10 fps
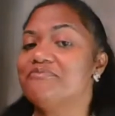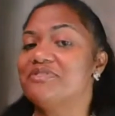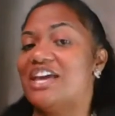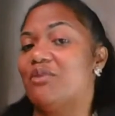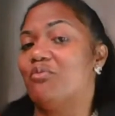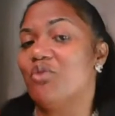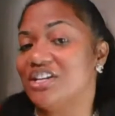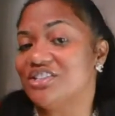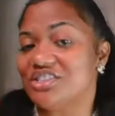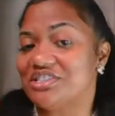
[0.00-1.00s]
that want
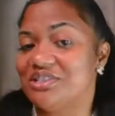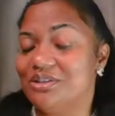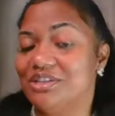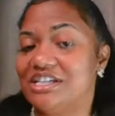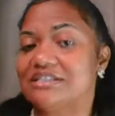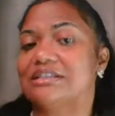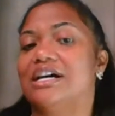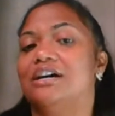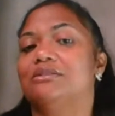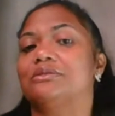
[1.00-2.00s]
to just do these
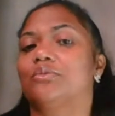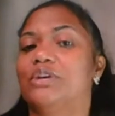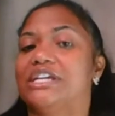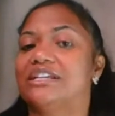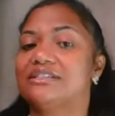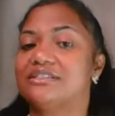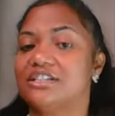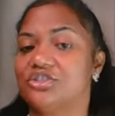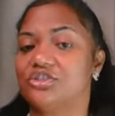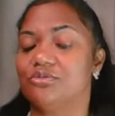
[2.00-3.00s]
loans, we can
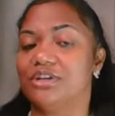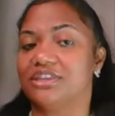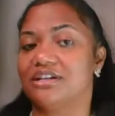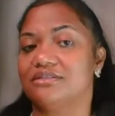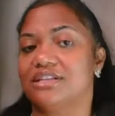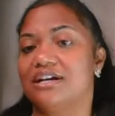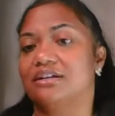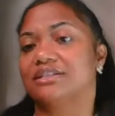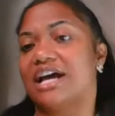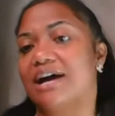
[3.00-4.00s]
assist you with those
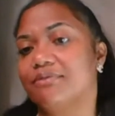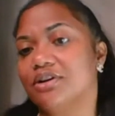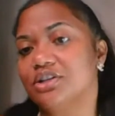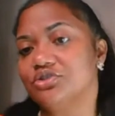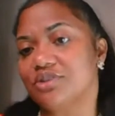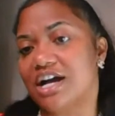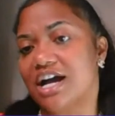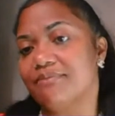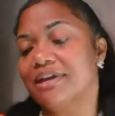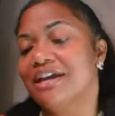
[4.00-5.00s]
loans. I'm going to
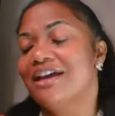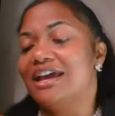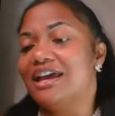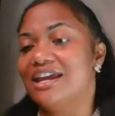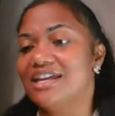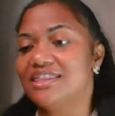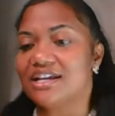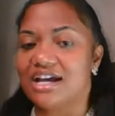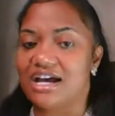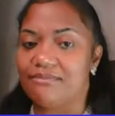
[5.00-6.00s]
drop in the
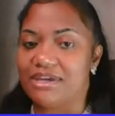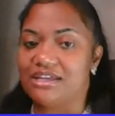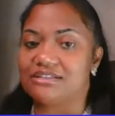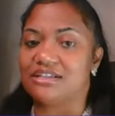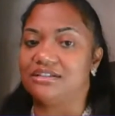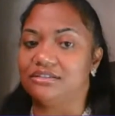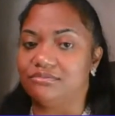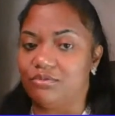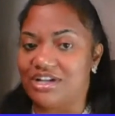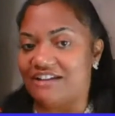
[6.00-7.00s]
comments
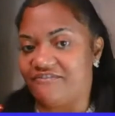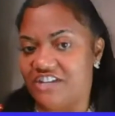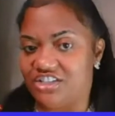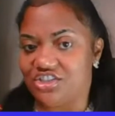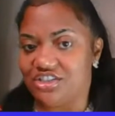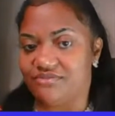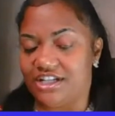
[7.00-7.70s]
when I finish this